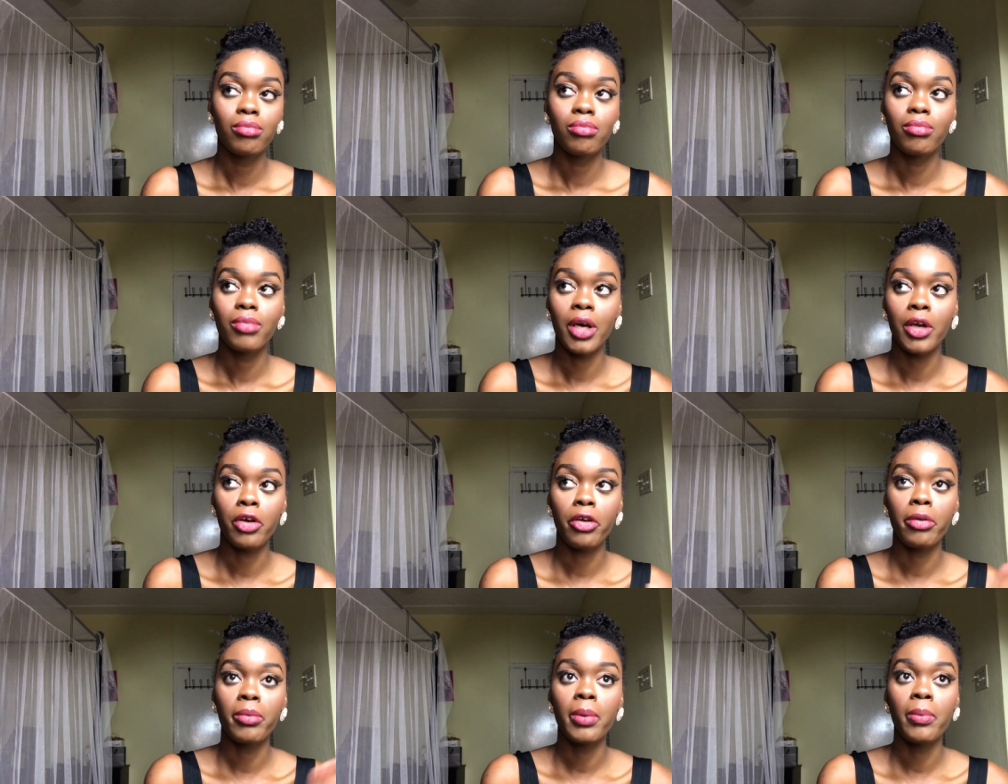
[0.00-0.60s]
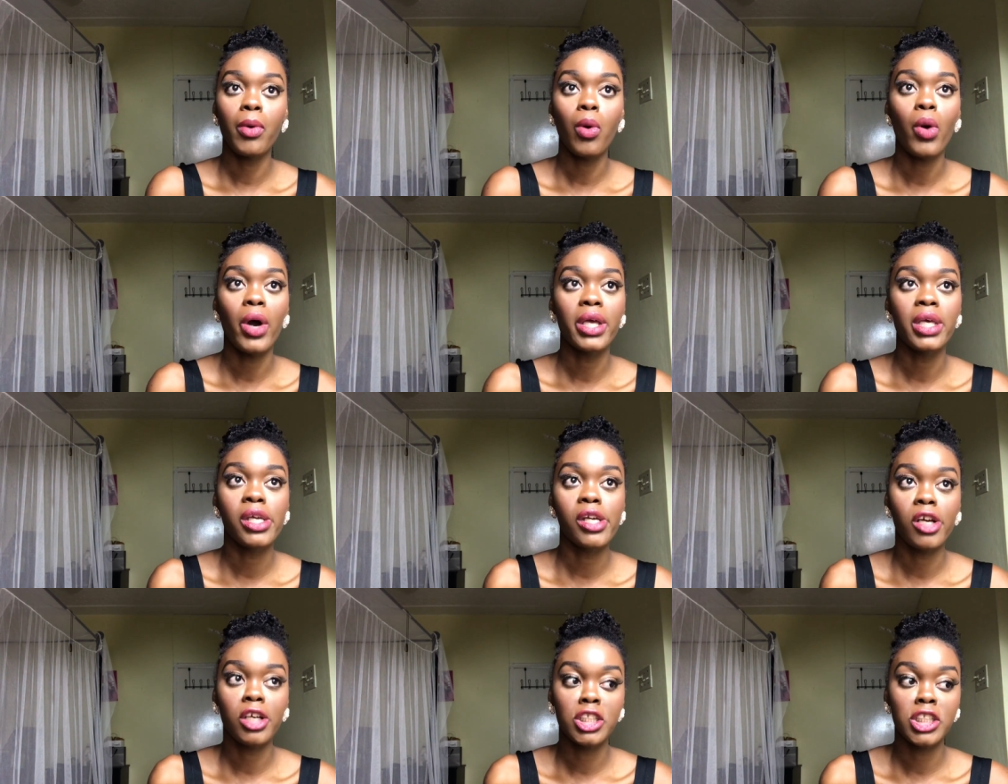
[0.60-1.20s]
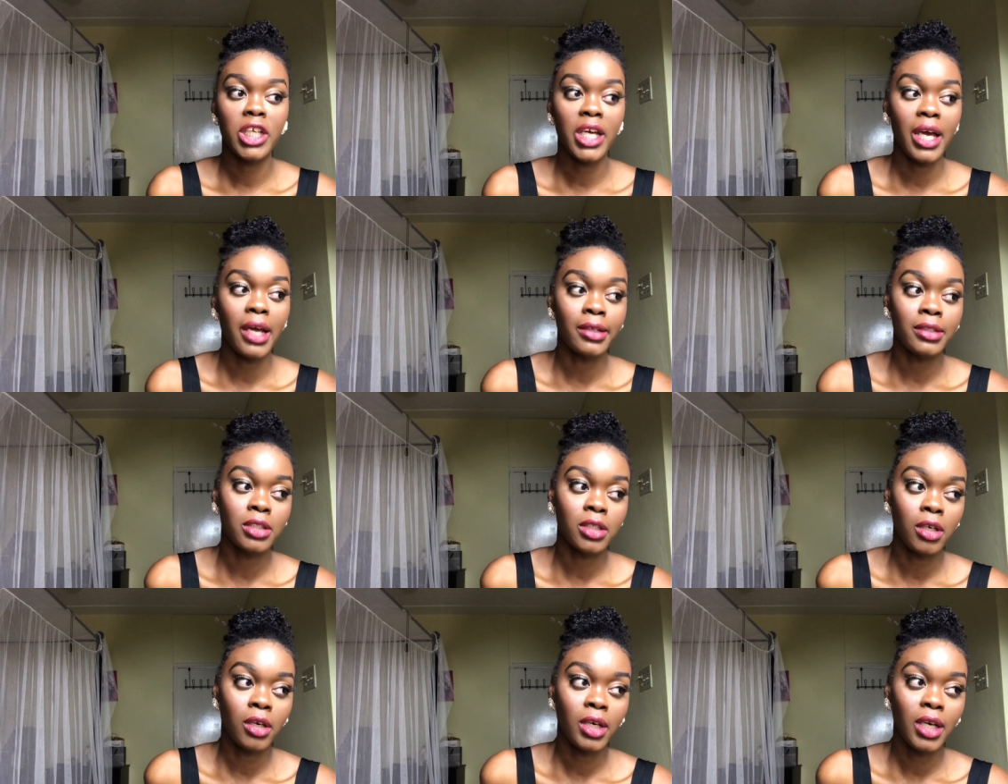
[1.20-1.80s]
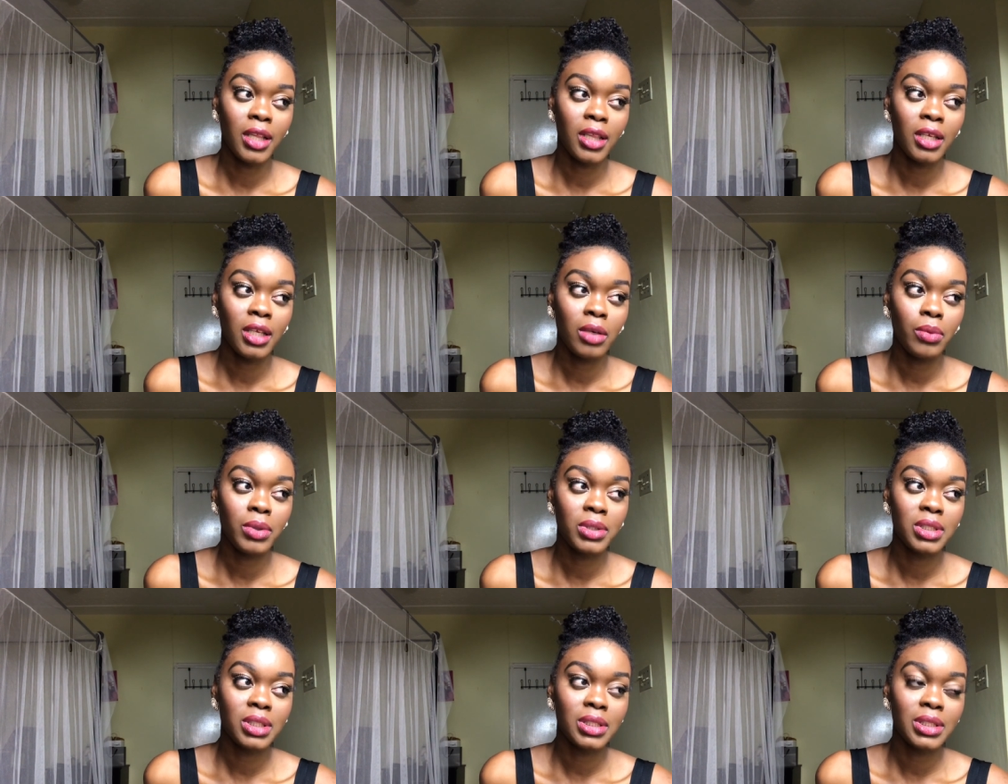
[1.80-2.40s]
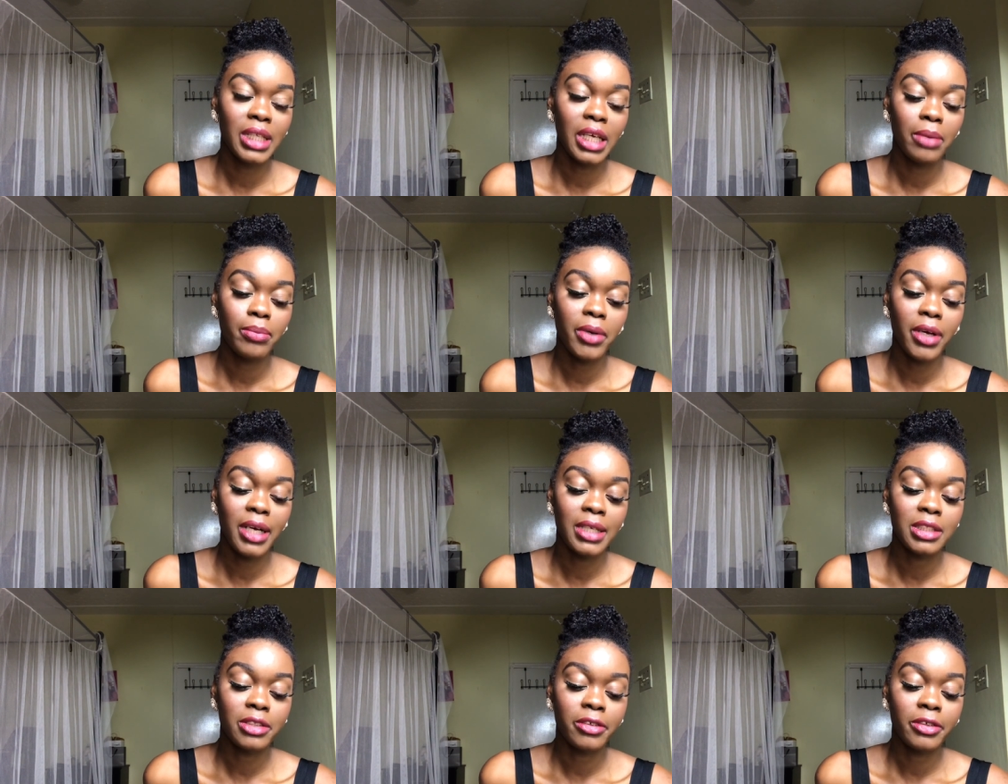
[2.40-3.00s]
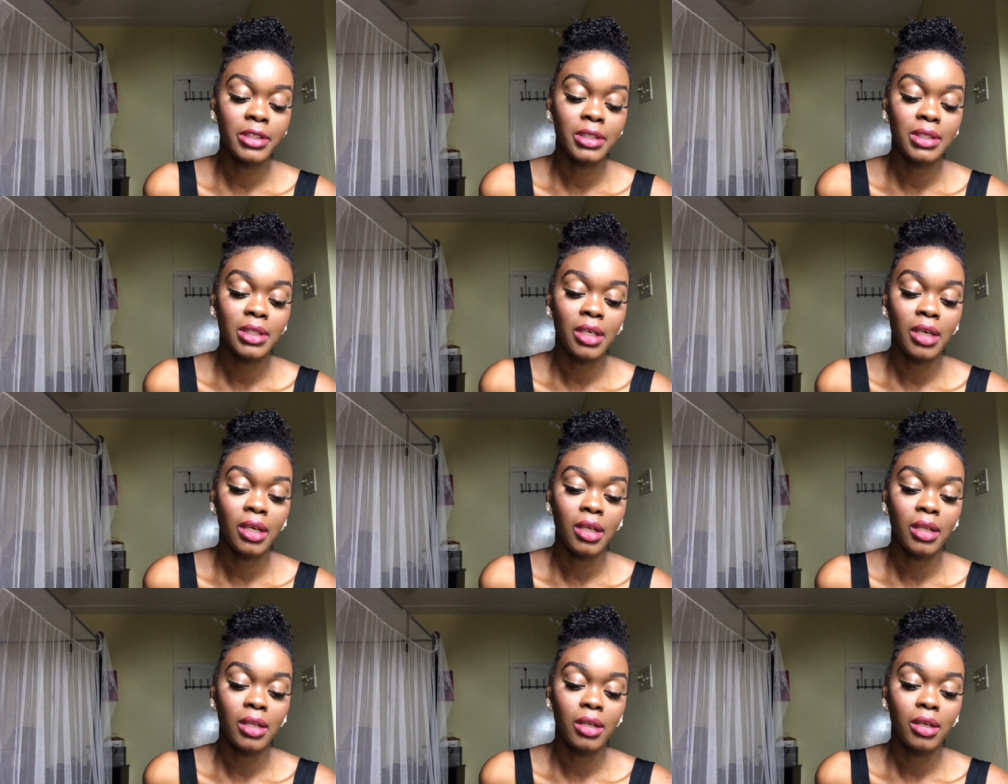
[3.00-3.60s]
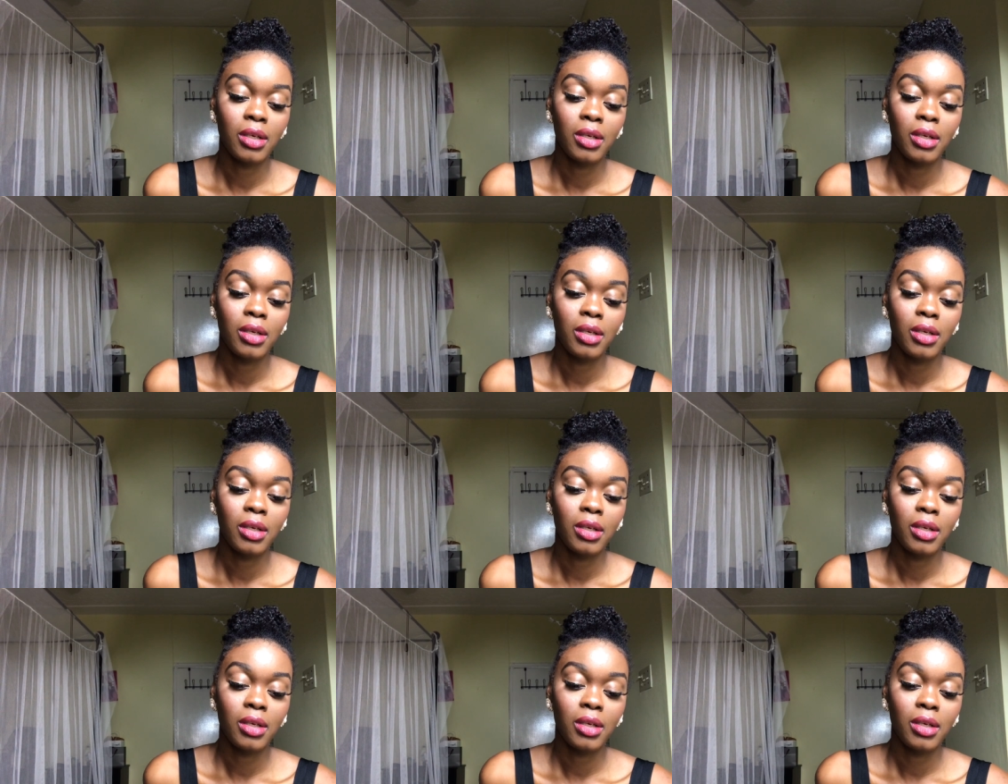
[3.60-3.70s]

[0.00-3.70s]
I don't remember what year she entered. I think it was the same year as Crystal